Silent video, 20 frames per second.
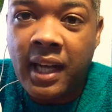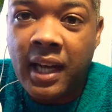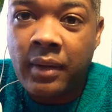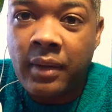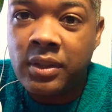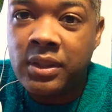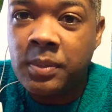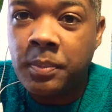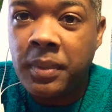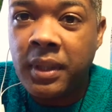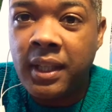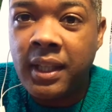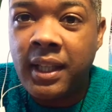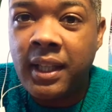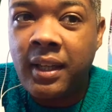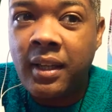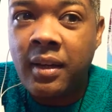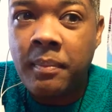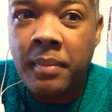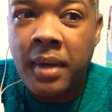I was
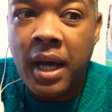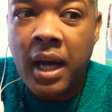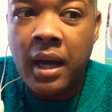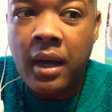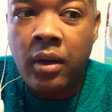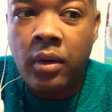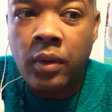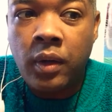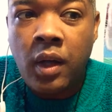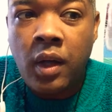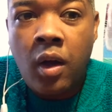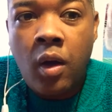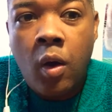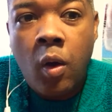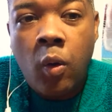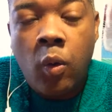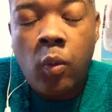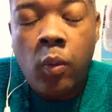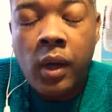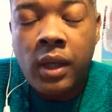speaking about
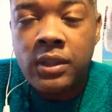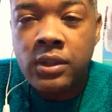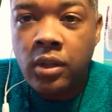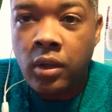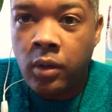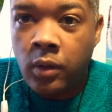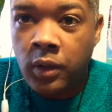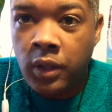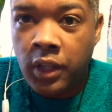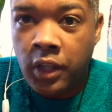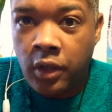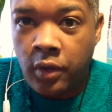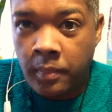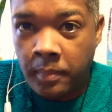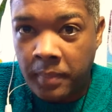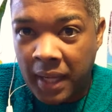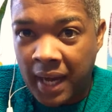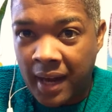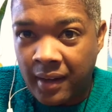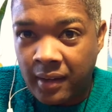what's holding you
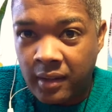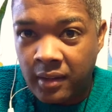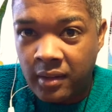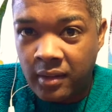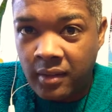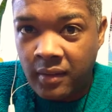back.